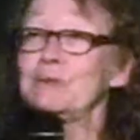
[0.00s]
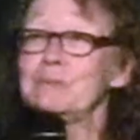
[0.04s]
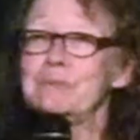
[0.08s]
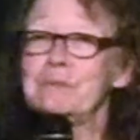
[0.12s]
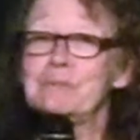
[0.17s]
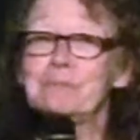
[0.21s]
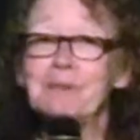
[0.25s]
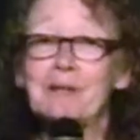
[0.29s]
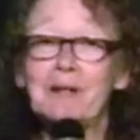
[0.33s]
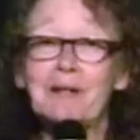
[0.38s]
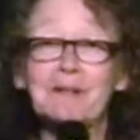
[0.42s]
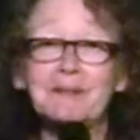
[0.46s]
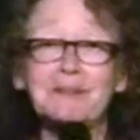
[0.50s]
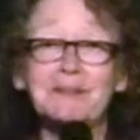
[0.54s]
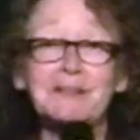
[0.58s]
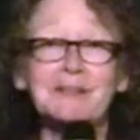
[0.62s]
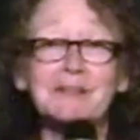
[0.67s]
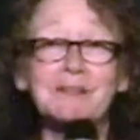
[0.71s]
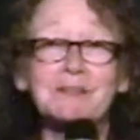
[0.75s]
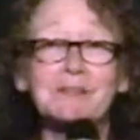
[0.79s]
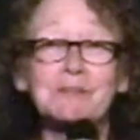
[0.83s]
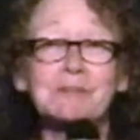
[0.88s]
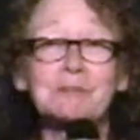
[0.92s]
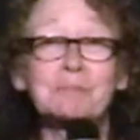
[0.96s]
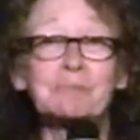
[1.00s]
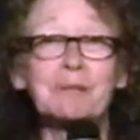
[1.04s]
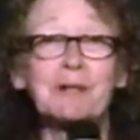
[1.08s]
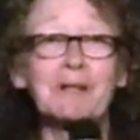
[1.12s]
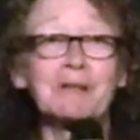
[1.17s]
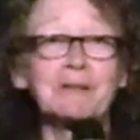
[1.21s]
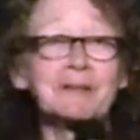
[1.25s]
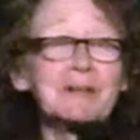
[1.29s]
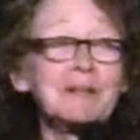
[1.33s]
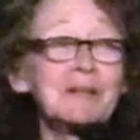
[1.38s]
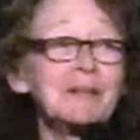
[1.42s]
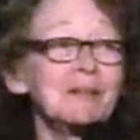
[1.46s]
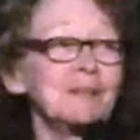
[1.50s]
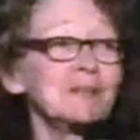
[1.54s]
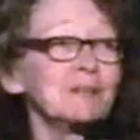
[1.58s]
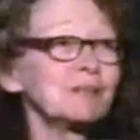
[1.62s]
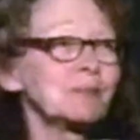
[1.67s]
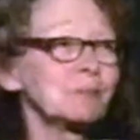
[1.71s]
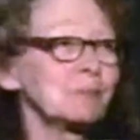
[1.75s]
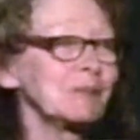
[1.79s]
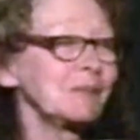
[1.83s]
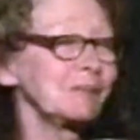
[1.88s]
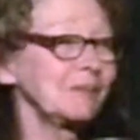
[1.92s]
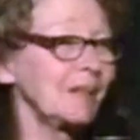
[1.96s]
to be pardoned as to pardon,
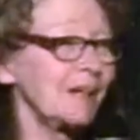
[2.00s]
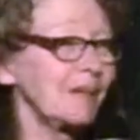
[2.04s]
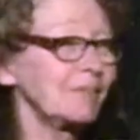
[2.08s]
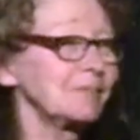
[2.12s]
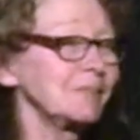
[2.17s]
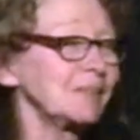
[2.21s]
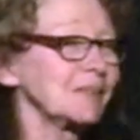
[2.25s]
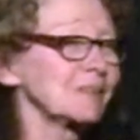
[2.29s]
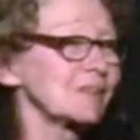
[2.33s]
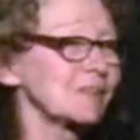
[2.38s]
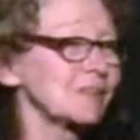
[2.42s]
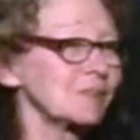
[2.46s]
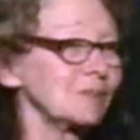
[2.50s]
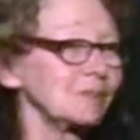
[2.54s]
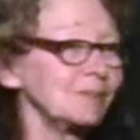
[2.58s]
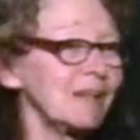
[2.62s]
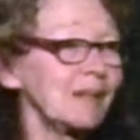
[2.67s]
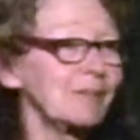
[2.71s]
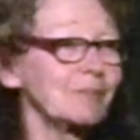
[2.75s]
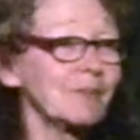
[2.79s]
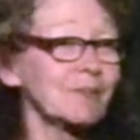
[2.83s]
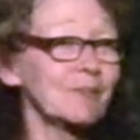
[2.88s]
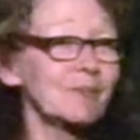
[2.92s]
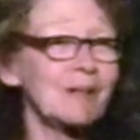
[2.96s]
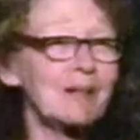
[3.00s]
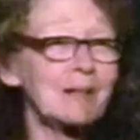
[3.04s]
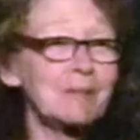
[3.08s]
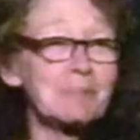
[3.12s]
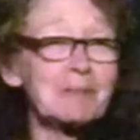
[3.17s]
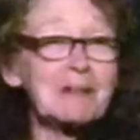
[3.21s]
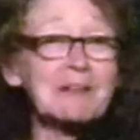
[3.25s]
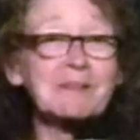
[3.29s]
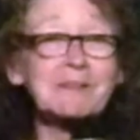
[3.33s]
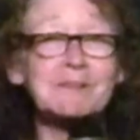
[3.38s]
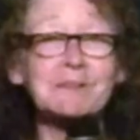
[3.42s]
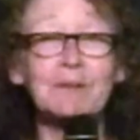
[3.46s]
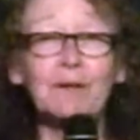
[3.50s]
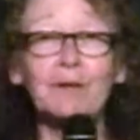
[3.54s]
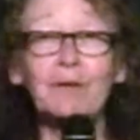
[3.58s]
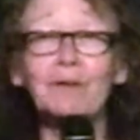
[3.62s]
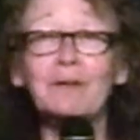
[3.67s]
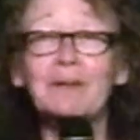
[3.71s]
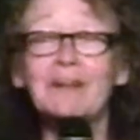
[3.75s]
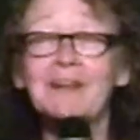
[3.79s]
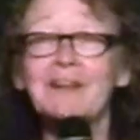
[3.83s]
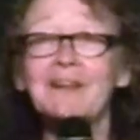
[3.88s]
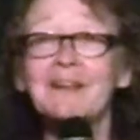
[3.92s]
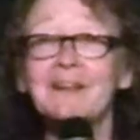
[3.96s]
to be loved as to love with all my
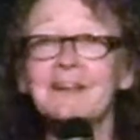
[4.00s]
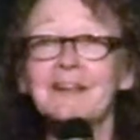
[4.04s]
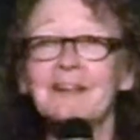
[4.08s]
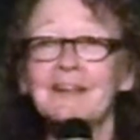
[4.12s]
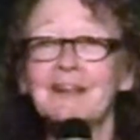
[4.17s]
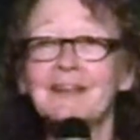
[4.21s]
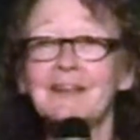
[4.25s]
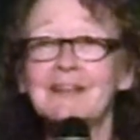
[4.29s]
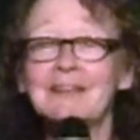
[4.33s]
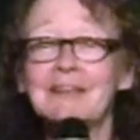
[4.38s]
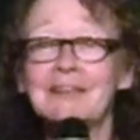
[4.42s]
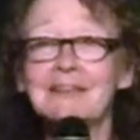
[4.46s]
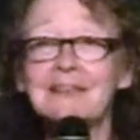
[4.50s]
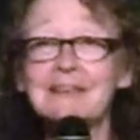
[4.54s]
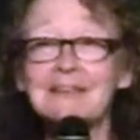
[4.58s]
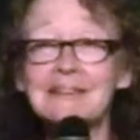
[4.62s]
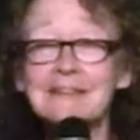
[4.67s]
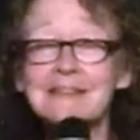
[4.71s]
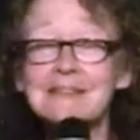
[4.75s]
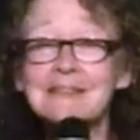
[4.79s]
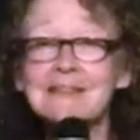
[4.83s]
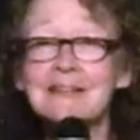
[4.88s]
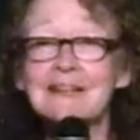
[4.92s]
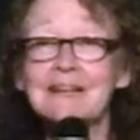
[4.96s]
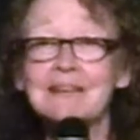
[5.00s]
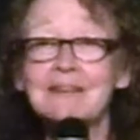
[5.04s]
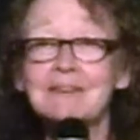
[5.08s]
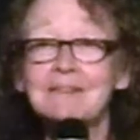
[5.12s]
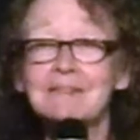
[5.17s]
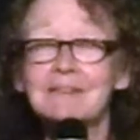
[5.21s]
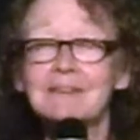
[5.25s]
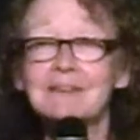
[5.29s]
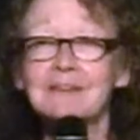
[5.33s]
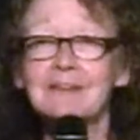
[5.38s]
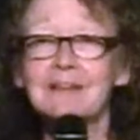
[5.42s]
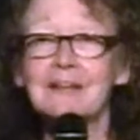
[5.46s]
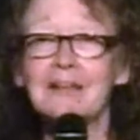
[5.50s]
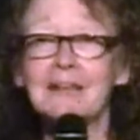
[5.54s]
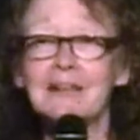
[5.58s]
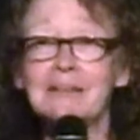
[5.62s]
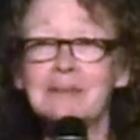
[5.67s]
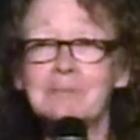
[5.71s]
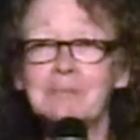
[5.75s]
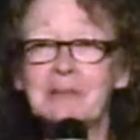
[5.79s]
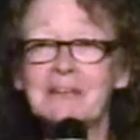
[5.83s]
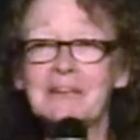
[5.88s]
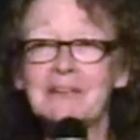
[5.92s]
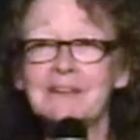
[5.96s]
soul. And then he said,
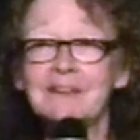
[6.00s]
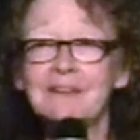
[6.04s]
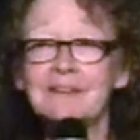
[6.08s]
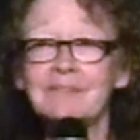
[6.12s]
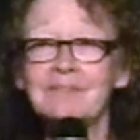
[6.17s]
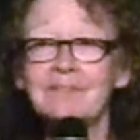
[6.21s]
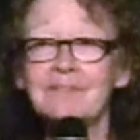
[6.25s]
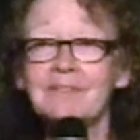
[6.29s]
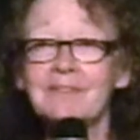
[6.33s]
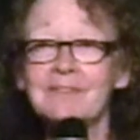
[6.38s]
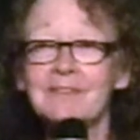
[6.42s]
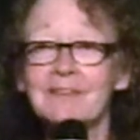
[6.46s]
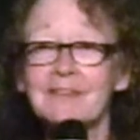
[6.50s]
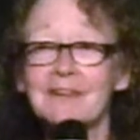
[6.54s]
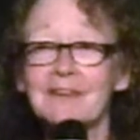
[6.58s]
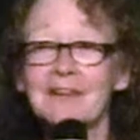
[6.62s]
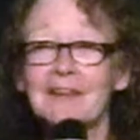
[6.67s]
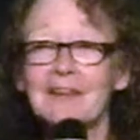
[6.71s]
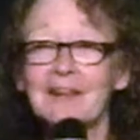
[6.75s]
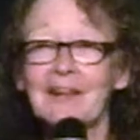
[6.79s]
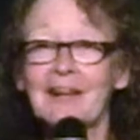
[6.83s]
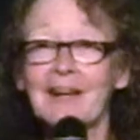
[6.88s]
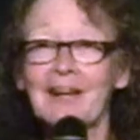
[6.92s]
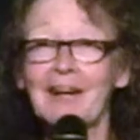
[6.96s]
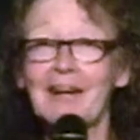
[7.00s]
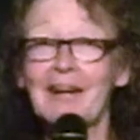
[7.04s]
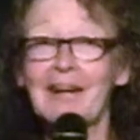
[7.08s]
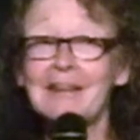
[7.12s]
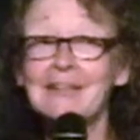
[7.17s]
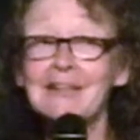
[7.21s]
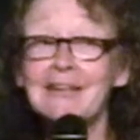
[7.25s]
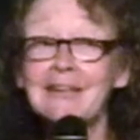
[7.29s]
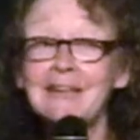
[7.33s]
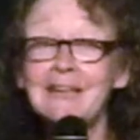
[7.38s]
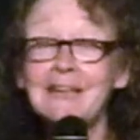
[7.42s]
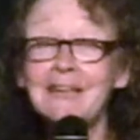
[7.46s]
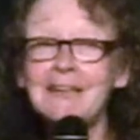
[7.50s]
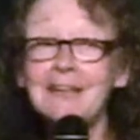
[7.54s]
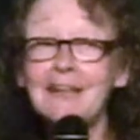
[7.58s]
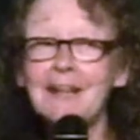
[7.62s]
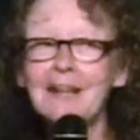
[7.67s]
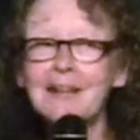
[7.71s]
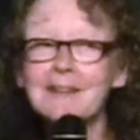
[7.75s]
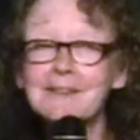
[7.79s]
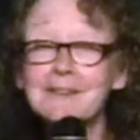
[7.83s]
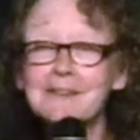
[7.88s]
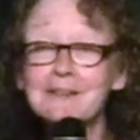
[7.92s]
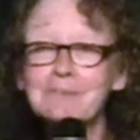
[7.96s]
amen. And then he
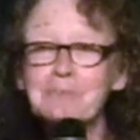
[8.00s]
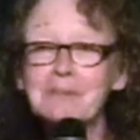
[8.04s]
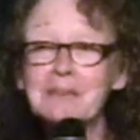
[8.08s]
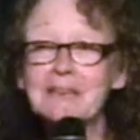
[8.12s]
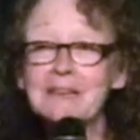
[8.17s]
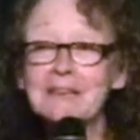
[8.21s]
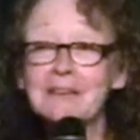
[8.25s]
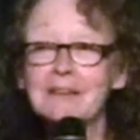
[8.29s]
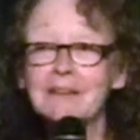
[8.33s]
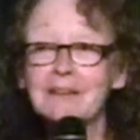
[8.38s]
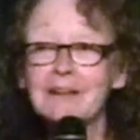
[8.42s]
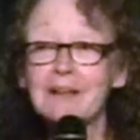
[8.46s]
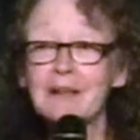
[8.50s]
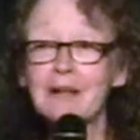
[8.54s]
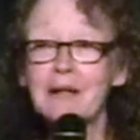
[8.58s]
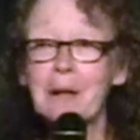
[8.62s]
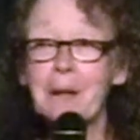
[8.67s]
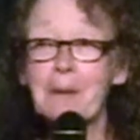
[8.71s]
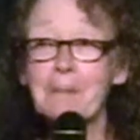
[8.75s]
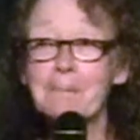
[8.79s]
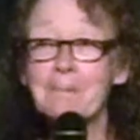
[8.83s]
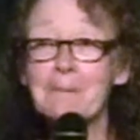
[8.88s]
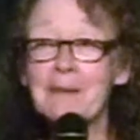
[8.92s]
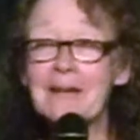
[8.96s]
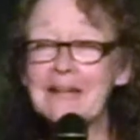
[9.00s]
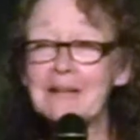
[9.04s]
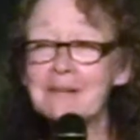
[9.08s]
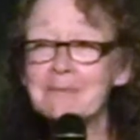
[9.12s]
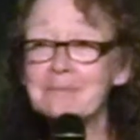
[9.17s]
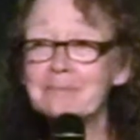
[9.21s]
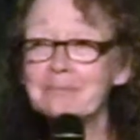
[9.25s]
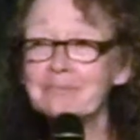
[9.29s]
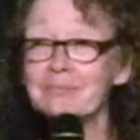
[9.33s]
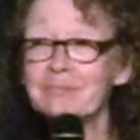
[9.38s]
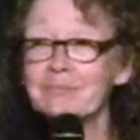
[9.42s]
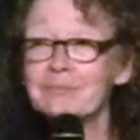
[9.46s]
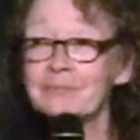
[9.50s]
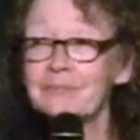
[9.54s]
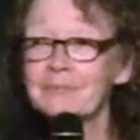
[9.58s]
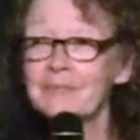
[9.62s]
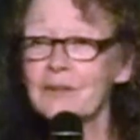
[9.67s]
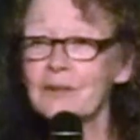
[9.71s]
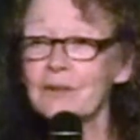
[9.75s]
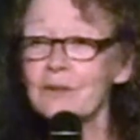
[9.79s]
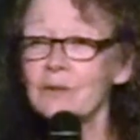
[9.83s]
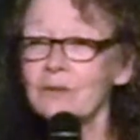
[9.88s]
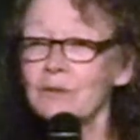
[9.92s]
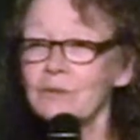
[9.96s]
asked me, ma'am,
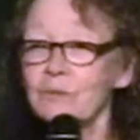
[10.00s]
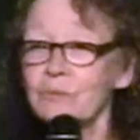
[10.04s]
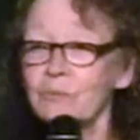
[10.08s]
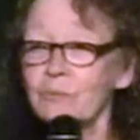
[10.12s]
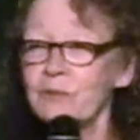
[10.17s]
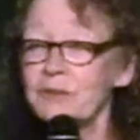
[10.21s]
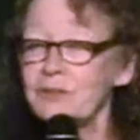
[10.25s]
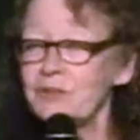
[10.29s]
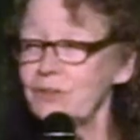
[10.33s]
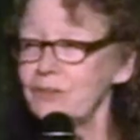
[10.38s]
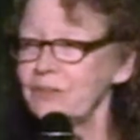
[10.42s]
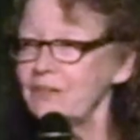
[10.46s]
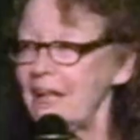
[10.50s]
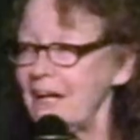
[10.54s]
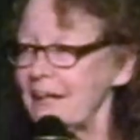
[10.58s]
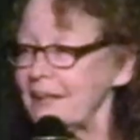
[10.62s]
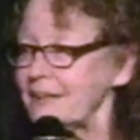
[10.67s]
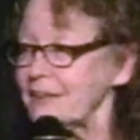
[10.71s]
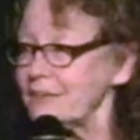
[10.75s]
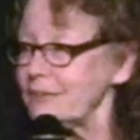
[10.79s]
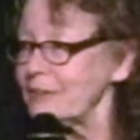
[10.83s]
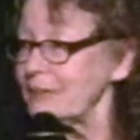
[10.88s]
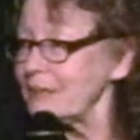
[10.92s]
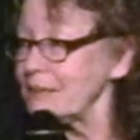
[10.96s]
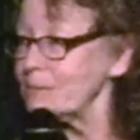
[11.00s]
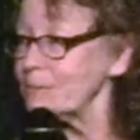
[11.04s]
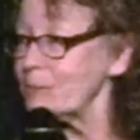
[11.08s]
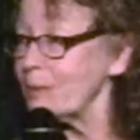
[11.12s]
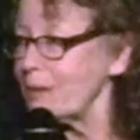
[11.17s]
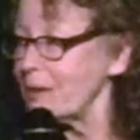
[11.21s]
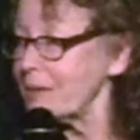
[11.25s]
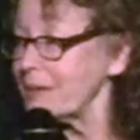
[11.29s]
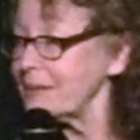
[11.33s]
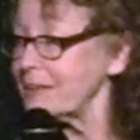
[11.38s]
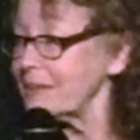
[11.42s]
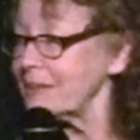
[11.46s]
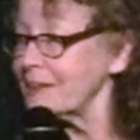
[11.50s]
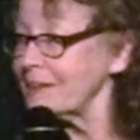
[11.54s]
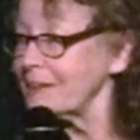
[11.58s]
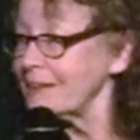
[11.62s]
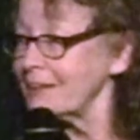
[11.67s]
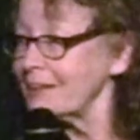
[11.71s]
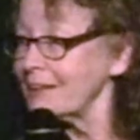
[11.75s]
would you like a drink of water?